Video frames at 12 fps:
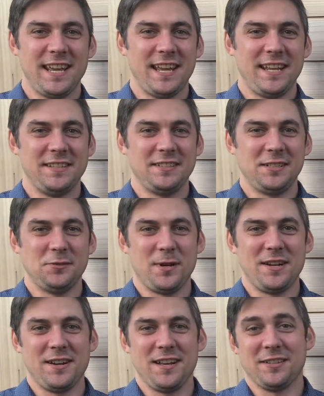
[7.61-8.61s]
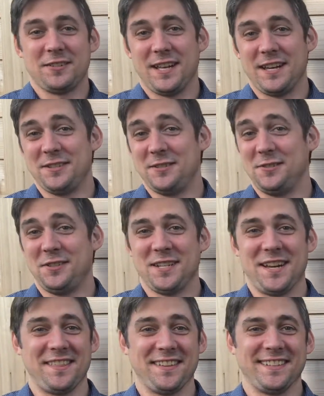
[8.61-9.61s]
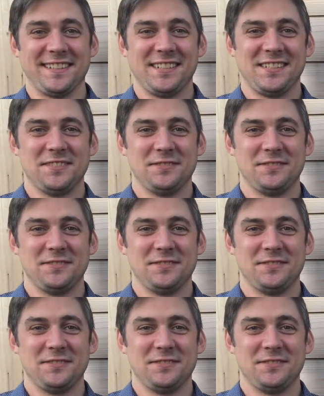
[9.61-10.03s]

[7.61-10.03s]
and this is where I learn how to do sky things.